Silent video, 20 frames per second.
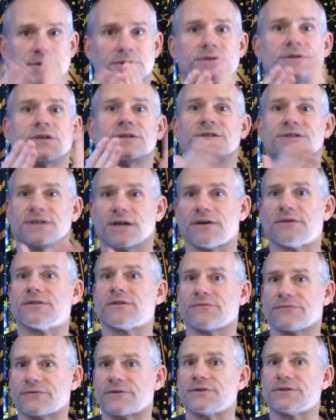to start
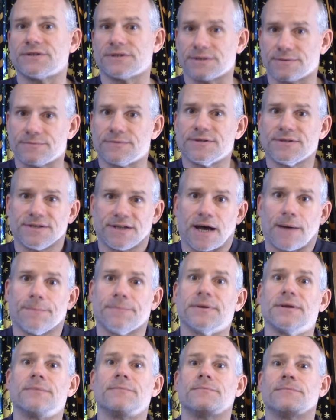the first
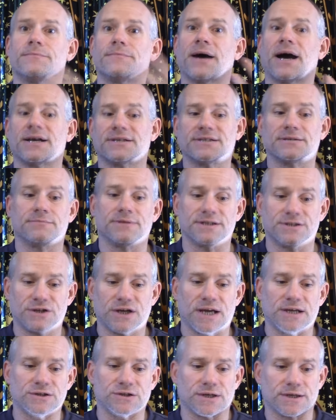step in possibly
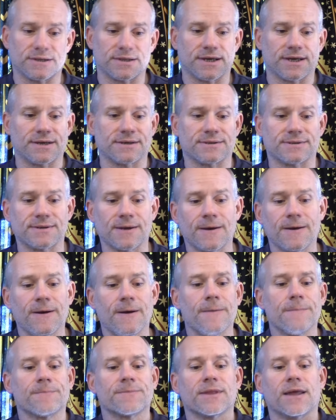changing things.
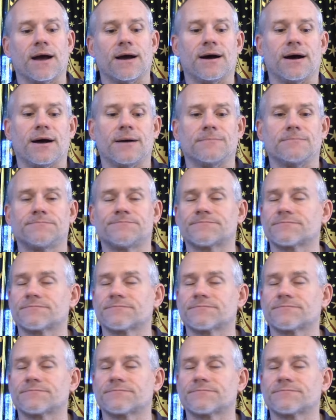Um,